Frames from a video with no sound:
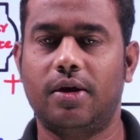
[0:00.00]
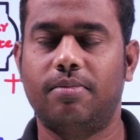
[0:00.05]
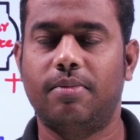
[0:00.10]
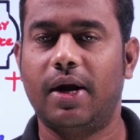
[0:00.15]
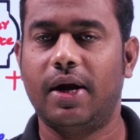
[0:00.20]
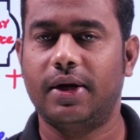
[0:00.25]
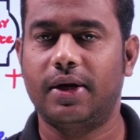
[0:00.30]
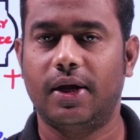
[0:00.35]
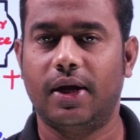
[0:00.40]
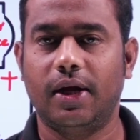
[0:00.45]

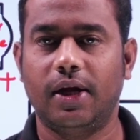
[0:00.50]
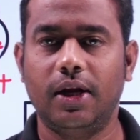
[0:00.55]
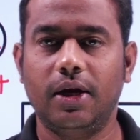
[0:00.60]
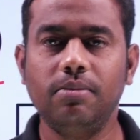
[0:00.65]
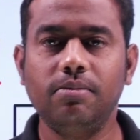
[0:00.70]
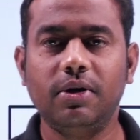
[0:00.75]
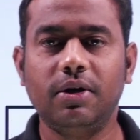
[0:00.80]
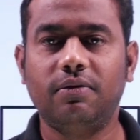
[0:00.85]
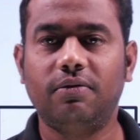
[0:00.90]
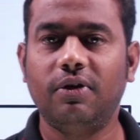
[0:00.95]
but
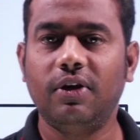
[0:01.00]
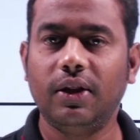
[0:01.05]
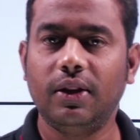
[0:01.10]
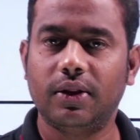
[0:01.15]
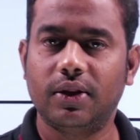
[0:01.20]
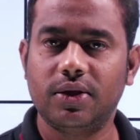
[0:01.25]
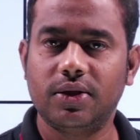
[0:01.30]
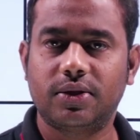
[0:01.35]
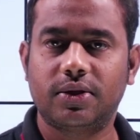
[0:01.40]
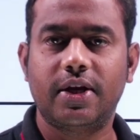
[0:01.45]
in
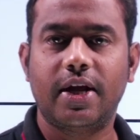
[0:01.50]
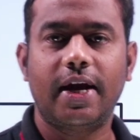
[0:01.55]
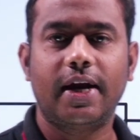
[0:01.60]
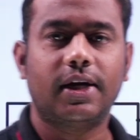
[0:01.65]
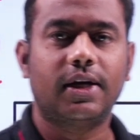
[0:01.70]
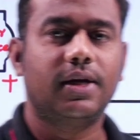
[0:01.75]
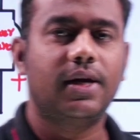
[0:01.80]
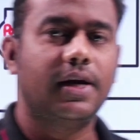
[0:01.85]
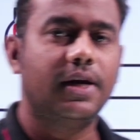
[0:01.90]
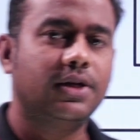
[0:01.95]
between this
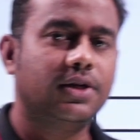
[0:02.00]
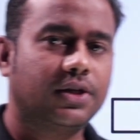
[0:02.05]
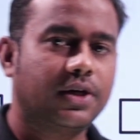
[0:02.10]
direct current